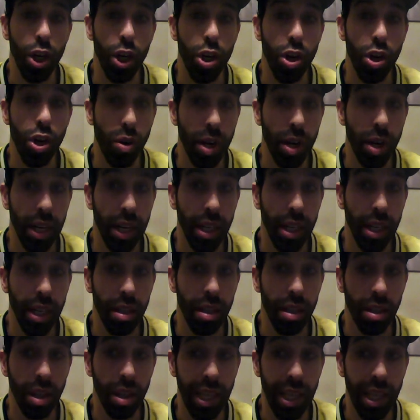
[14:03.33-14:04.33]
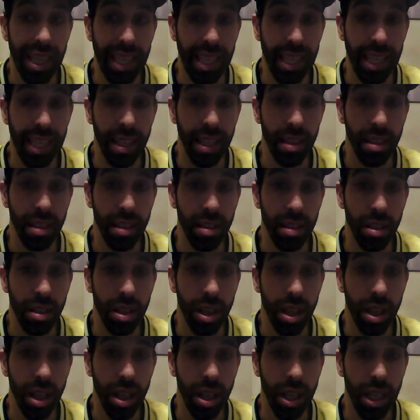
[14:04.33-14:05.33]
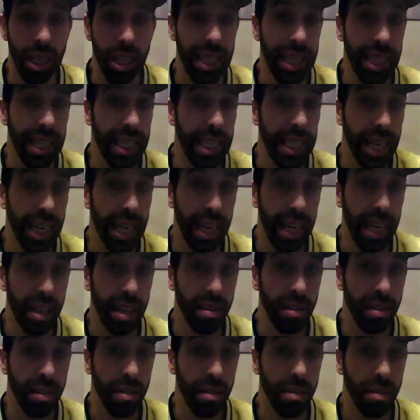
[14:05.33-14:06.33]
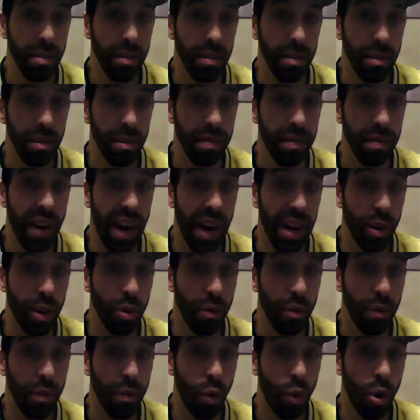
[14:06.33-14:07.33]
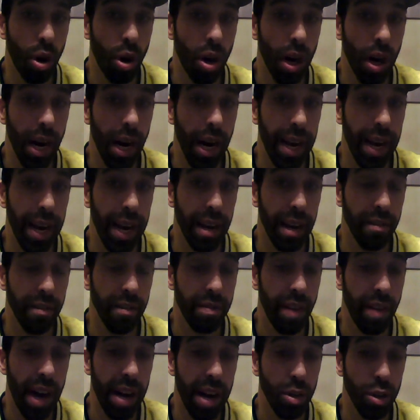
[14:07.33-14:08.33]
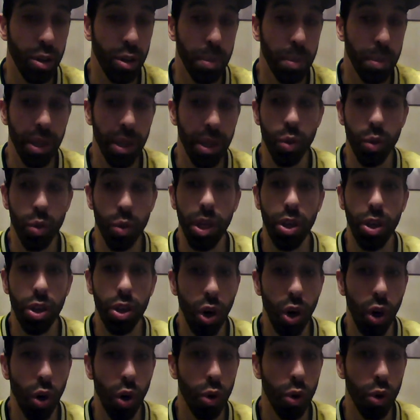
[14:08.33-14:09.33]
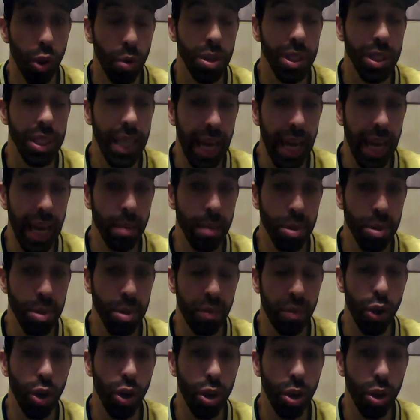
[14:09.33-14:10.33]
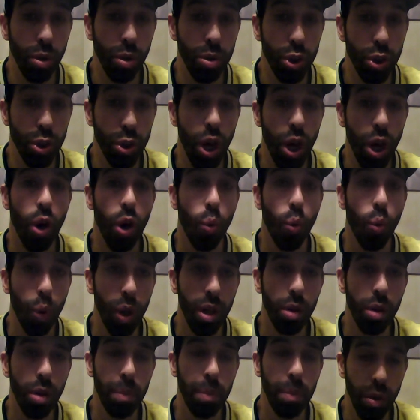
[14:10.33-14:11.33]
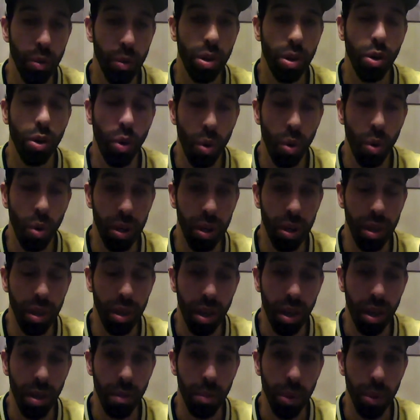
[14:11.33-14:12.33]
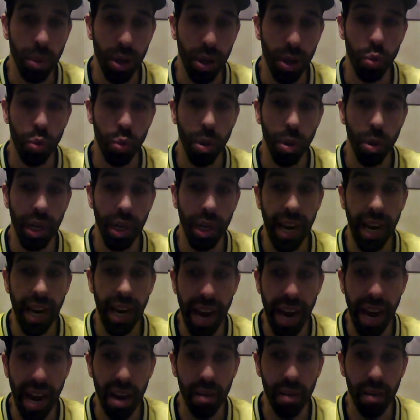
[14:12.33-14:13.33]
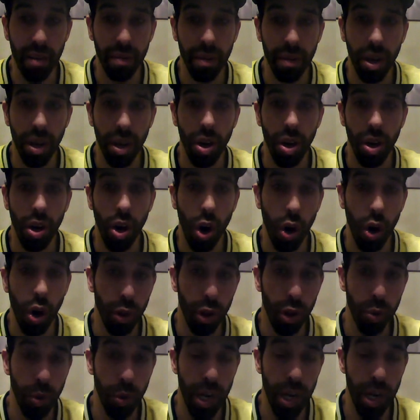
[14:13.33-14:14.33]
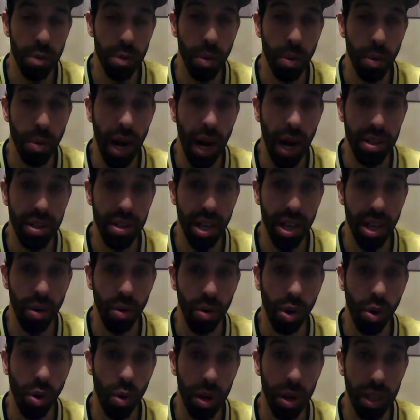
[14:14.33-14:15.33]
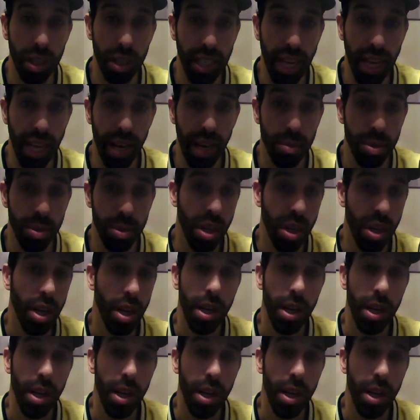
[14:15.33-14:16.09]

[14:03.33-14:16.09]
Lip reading: during the Elite Eight, Final Four, and finals, because we know those games, if they're close, will be recorded, because we were going to have all the UH brass there recording the games